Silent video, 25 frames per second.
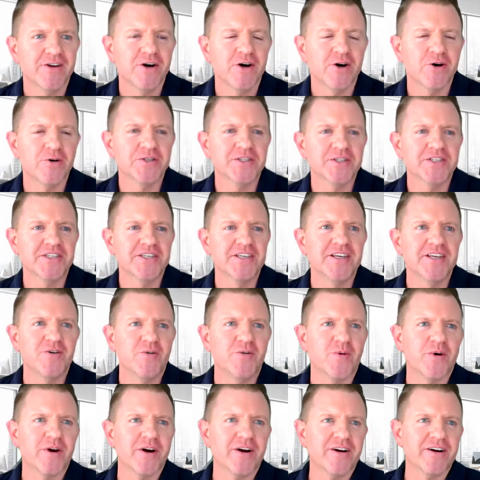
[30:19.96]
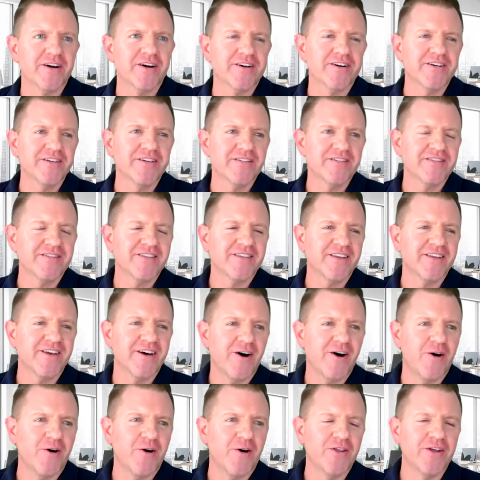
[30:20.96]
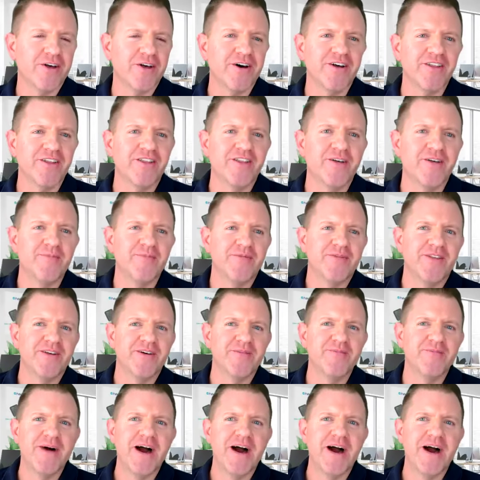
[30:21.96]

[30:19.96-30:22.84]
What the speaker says: go see where all the